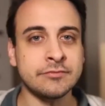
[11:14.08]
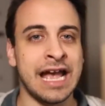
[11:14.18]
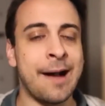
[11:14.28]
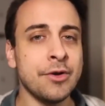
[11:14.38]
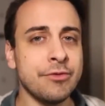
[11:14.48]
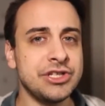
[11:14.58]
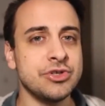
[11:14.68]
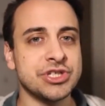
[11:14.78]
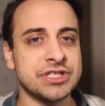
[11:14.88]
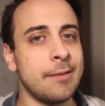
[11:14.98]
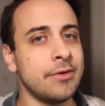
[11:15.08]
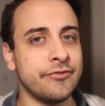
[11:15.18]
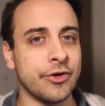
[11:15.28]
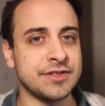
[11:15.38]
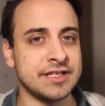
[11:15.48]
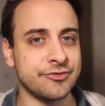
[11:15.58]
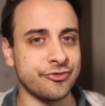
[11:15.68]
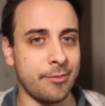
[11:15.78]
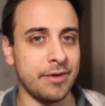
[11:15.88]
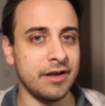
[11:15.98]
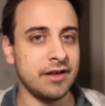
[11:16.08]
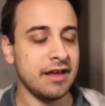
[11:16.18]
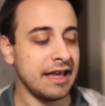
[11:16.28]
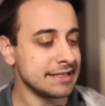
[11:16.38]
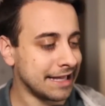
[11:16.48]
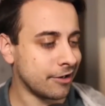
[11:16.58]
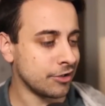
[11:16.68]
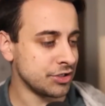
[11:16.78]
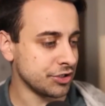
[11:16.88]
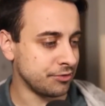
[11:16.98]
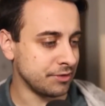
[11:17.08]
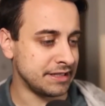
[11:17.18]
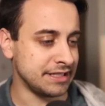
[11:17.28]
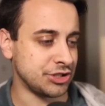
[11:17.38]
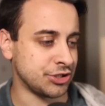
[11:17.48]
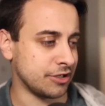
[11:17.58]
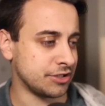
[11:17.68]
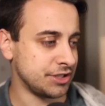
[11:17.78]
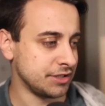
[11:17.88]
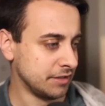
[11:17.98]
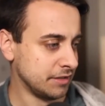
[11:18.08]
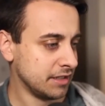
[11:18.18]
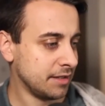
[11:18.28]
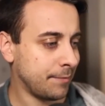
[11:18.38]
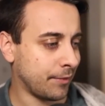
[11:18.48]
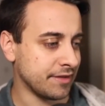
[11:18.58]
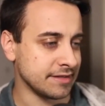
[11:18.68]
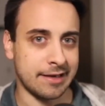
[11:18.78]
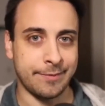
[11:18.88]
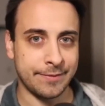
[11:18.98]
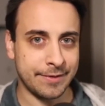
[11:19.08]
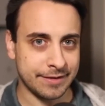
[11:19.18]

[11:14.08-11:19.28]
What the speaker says: I'm going to read to you just a couple of verses from his letter to the Corinthian church. Let me pull these up.